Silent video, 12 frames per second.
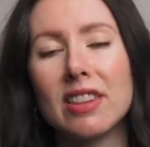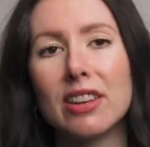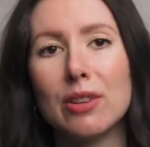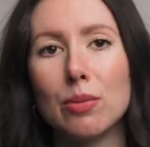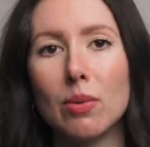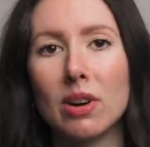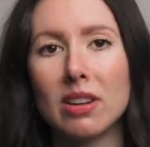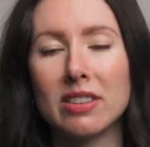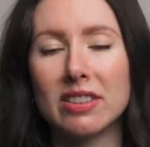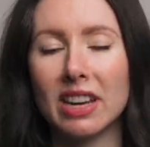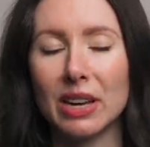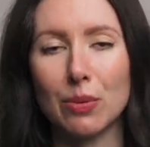that you
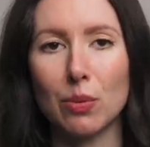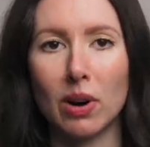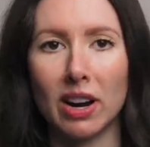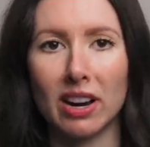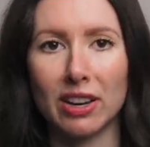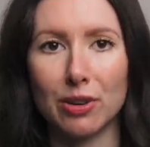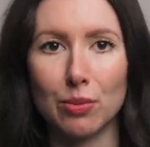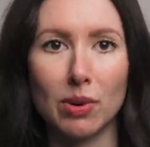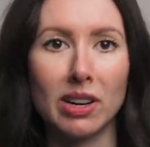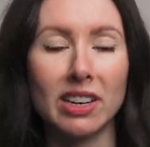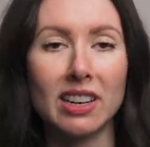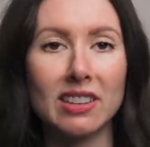want and why you
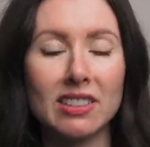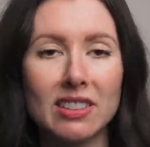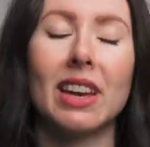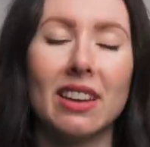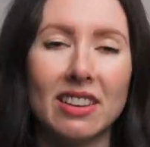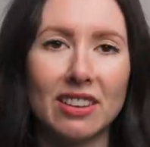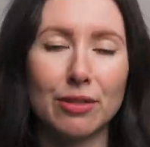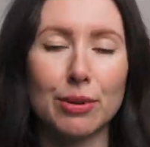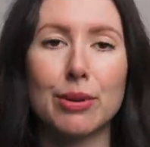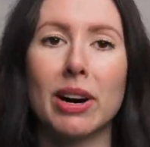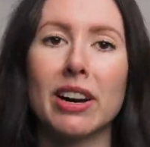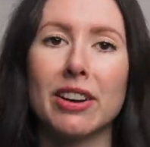want it. And it does
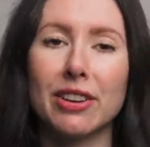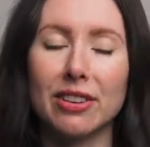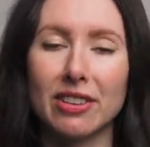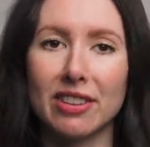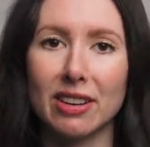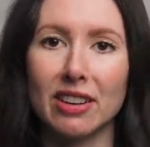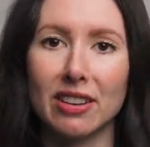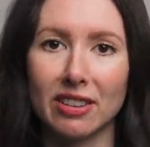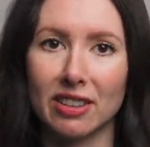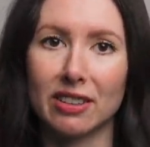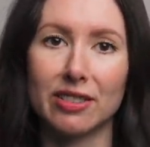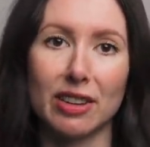require you to dig a
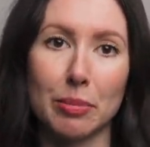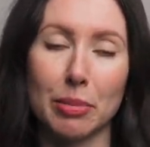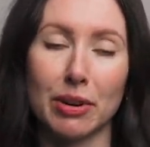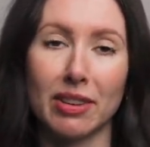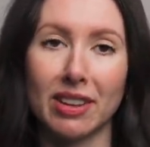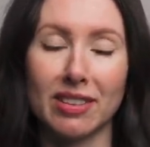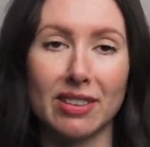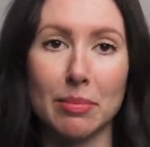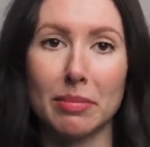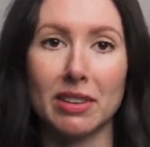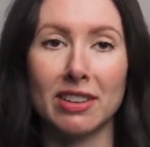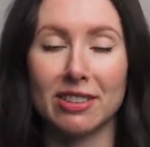little deeper than
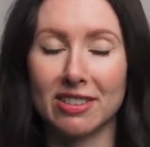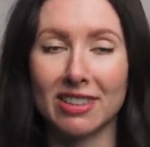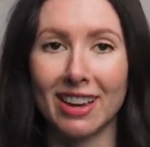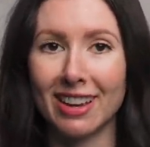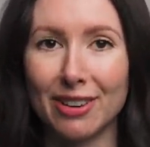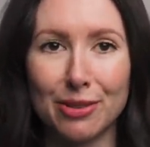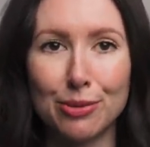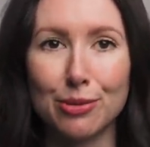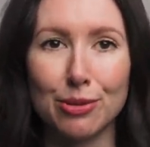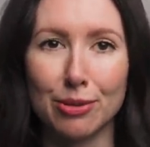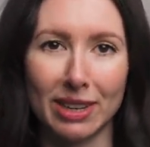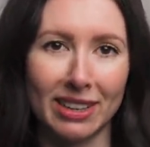simply just saying,
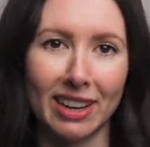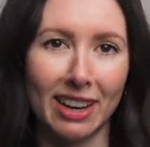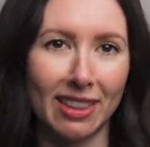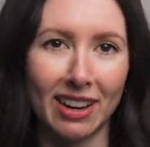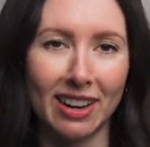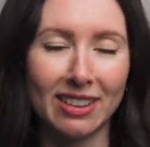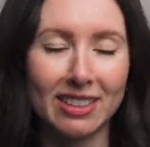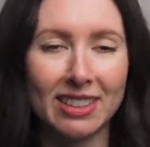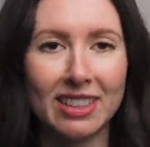ooh, I like that.